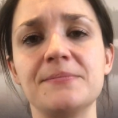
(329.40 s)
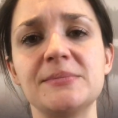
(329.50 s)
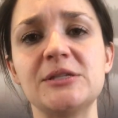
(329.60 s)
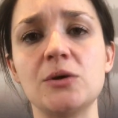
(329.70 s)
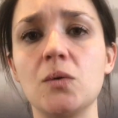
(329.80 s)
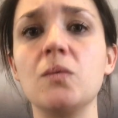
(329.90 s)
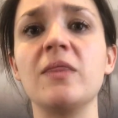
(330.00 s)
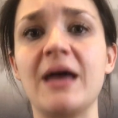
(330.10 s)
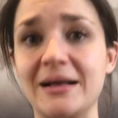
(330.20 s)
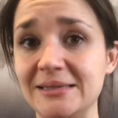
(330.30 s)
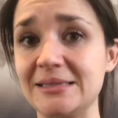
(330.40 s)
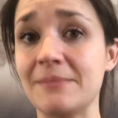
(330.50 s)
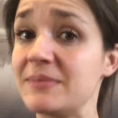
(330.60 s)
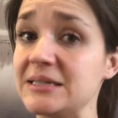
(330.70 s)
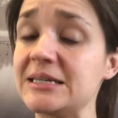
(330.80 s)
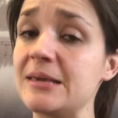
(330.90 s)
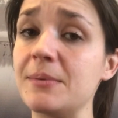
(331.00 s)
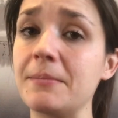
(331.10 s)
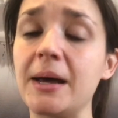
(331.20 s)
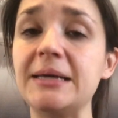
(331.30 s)
So that's something to keep
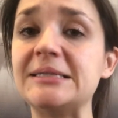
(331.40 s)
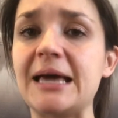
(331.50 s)
in mind.